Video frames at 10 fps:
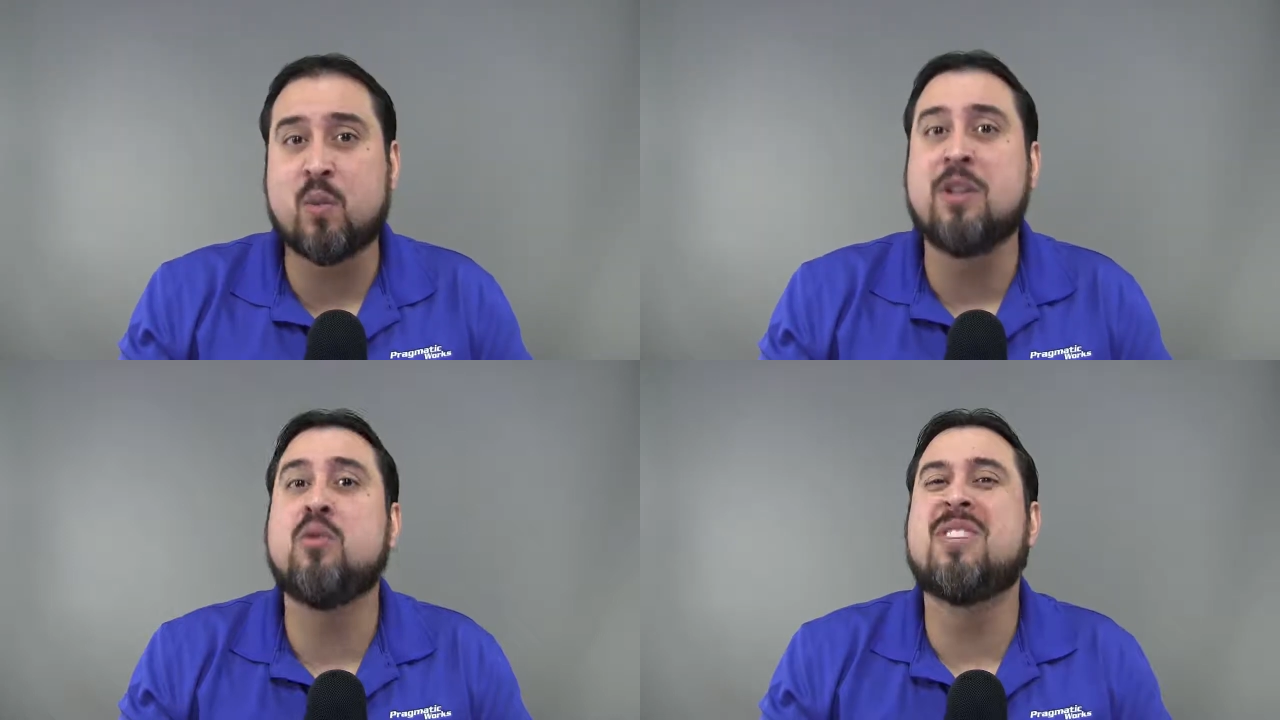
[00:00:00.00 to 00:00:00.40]

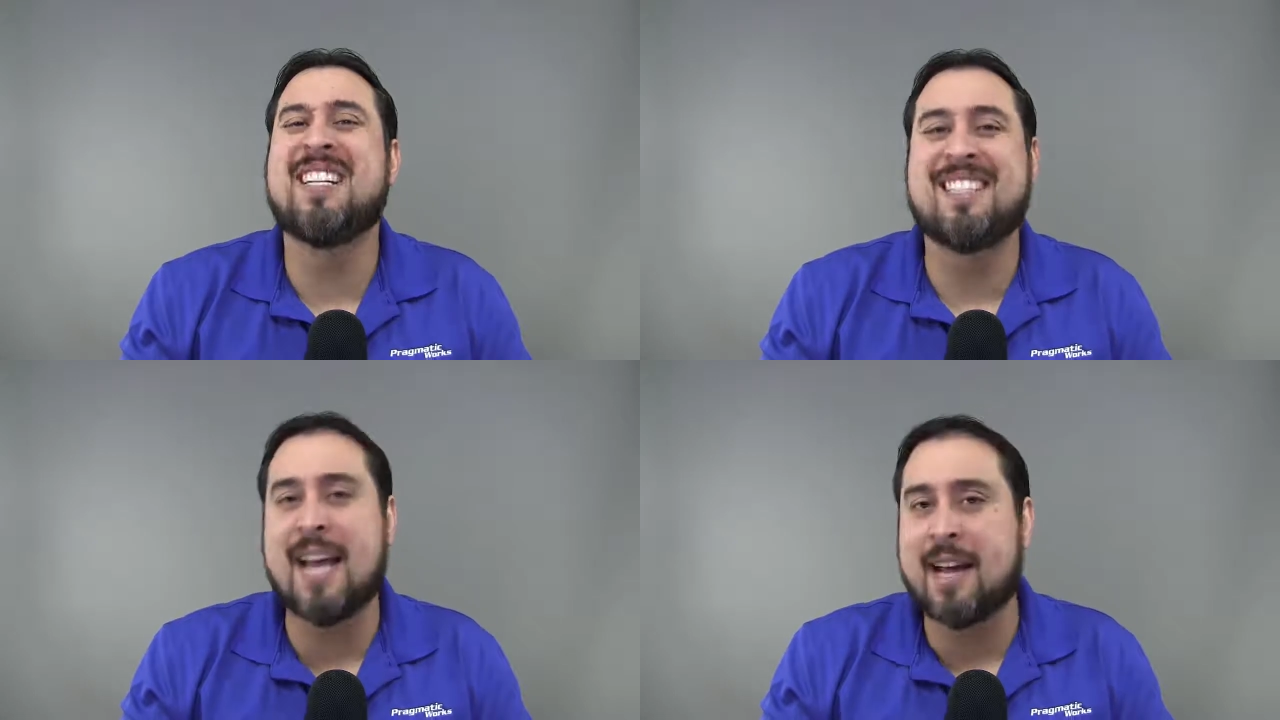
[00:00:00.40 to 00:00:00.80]
when
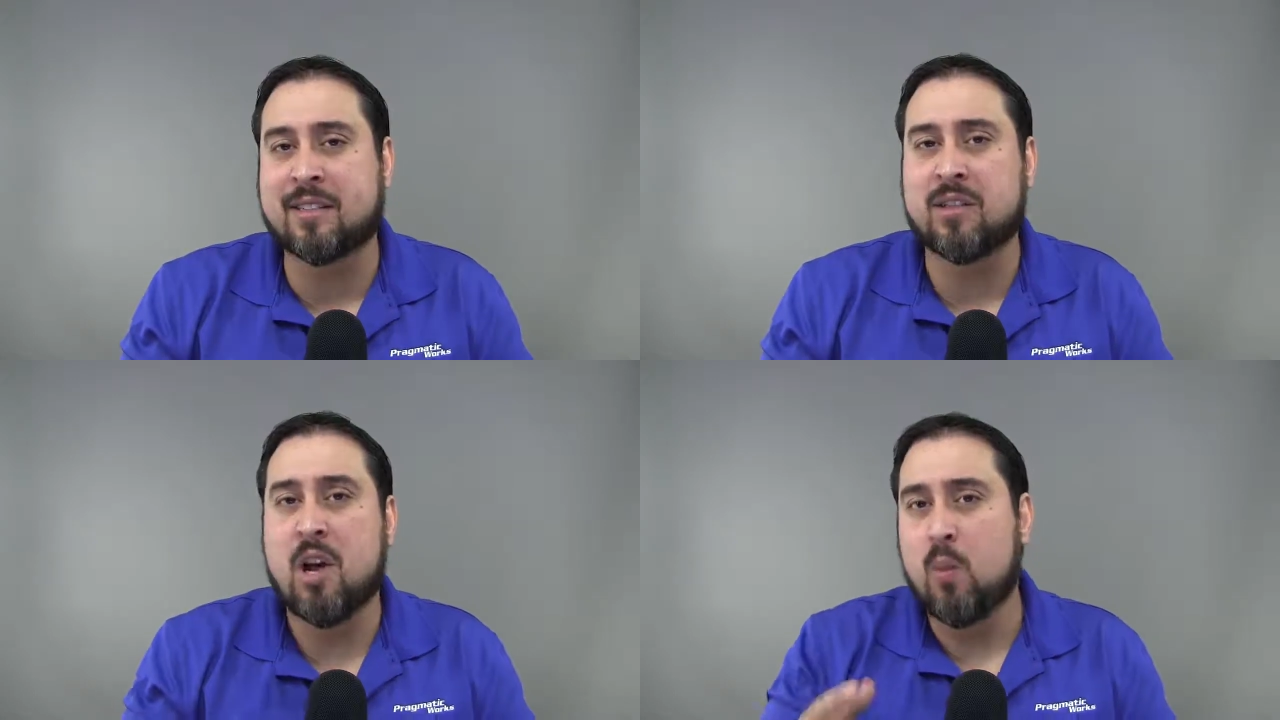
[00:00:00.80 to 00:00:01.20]
using
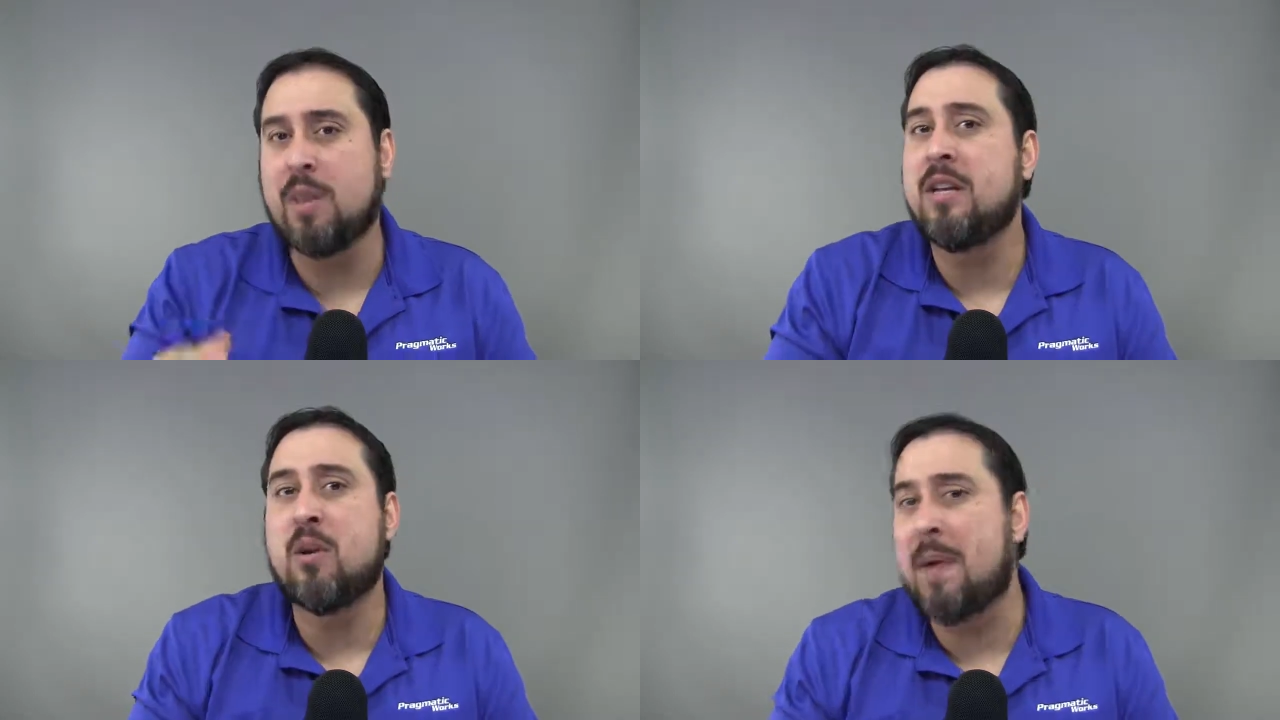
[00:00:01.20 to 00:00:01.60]
text
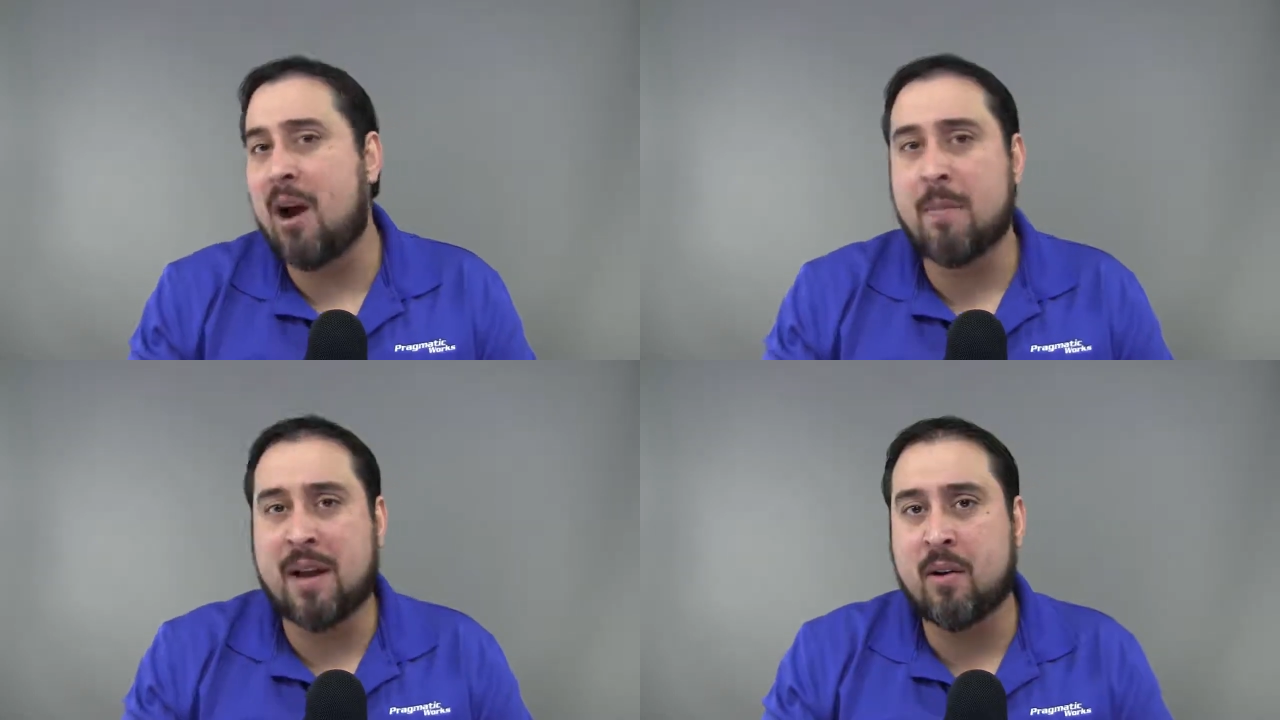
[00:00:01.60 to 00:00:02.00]
within your
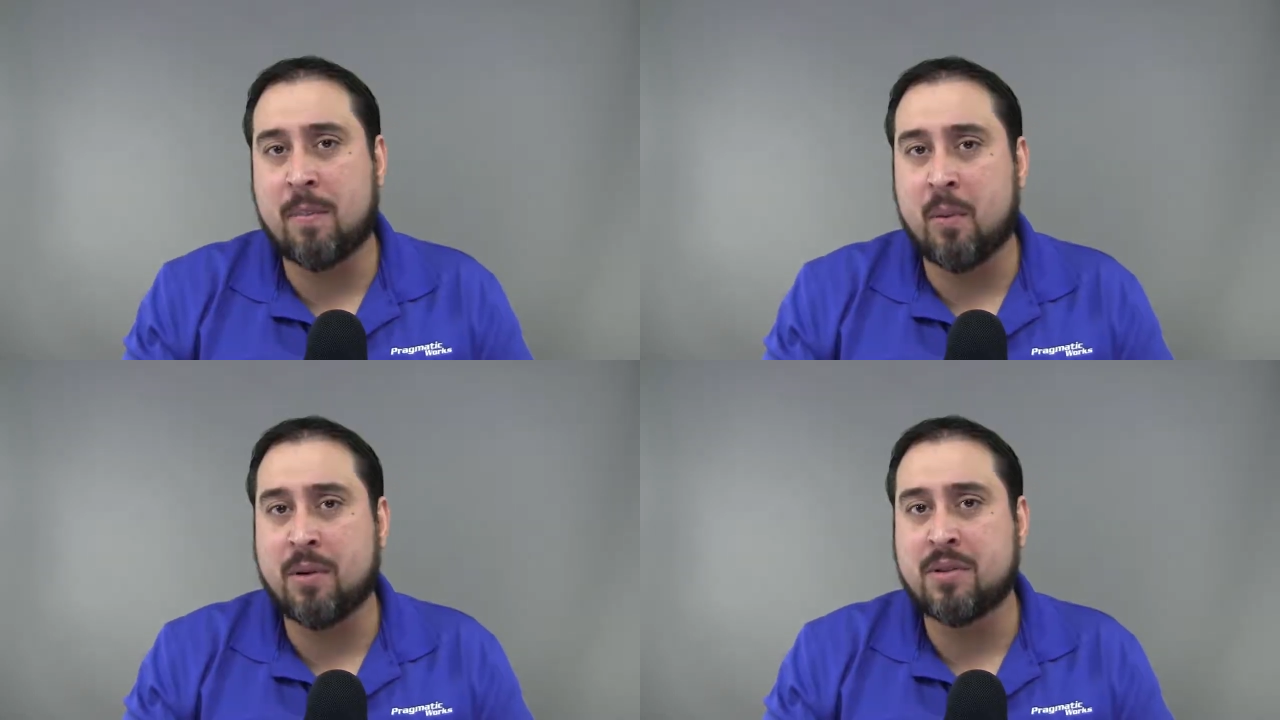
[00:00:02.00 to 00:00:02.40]
Power BI
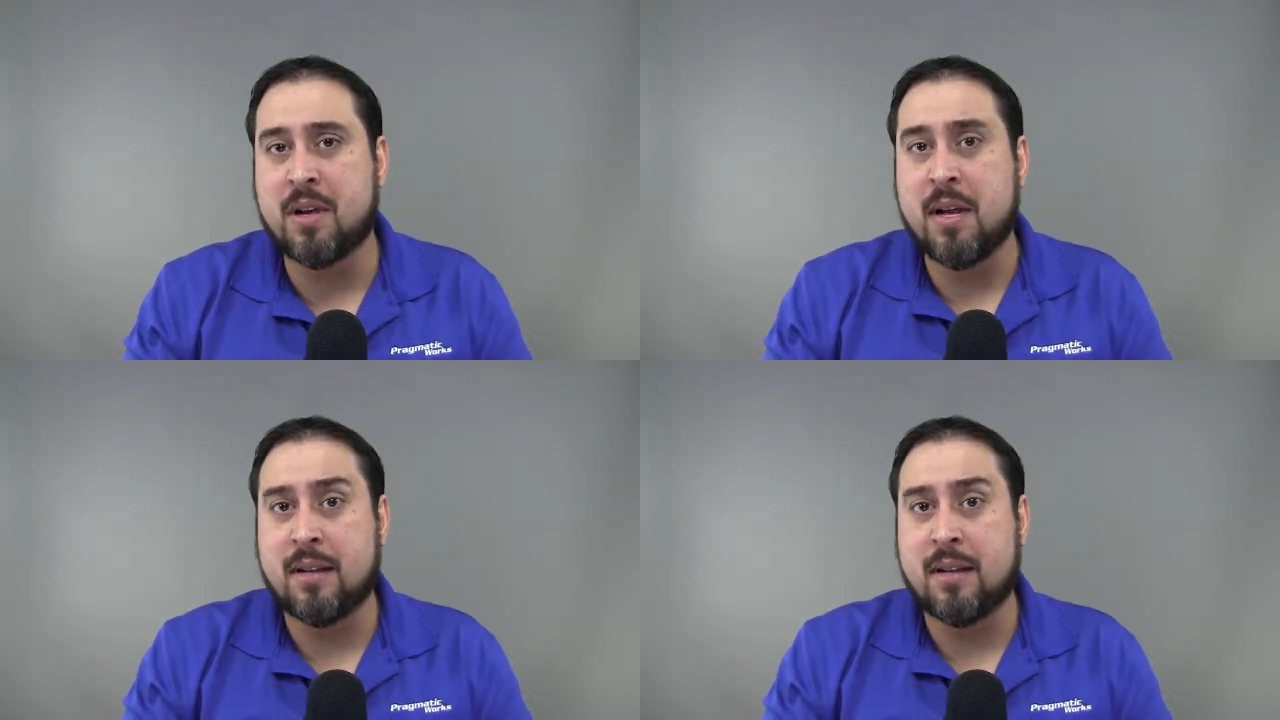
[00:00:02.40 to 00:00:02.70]
reports